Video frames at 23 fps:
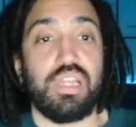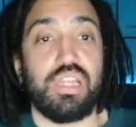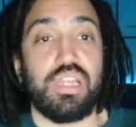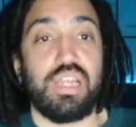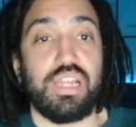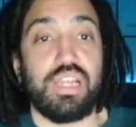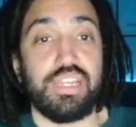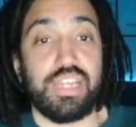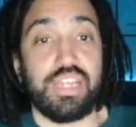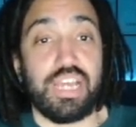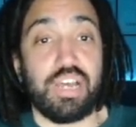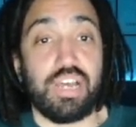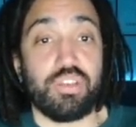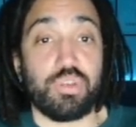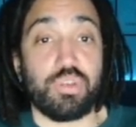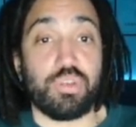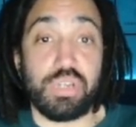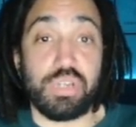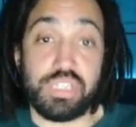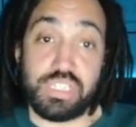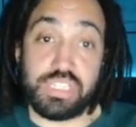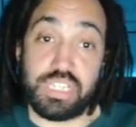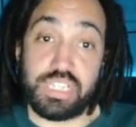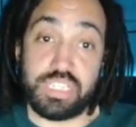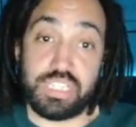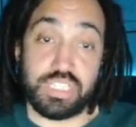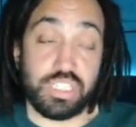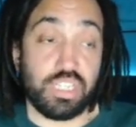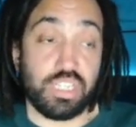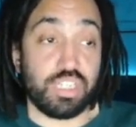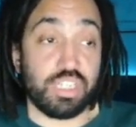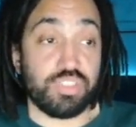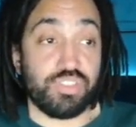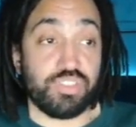And now the question actually
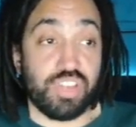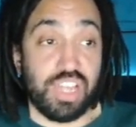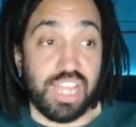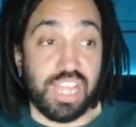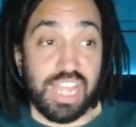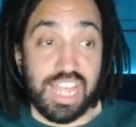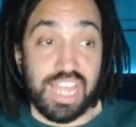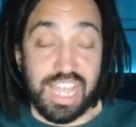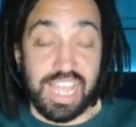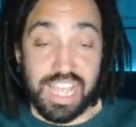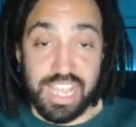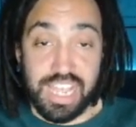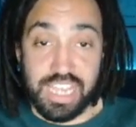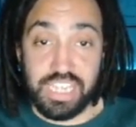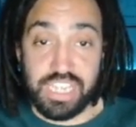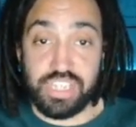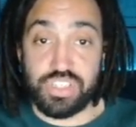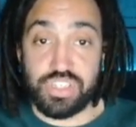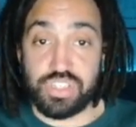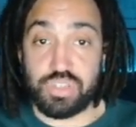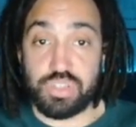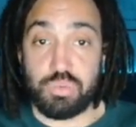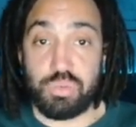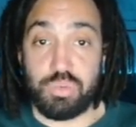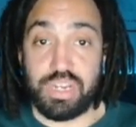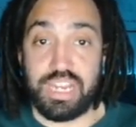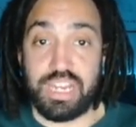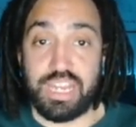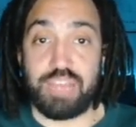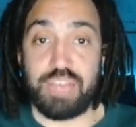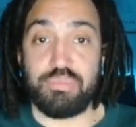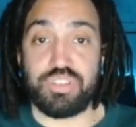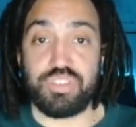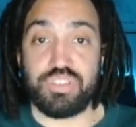asks for h when
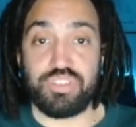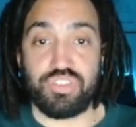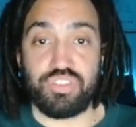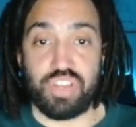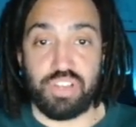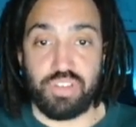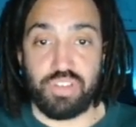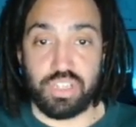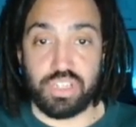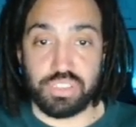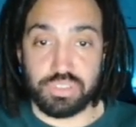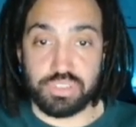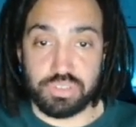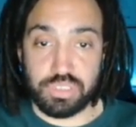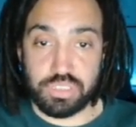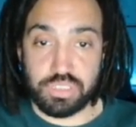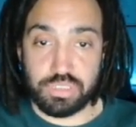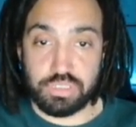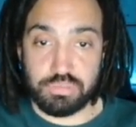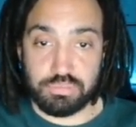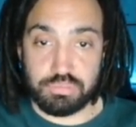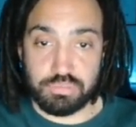m is 500.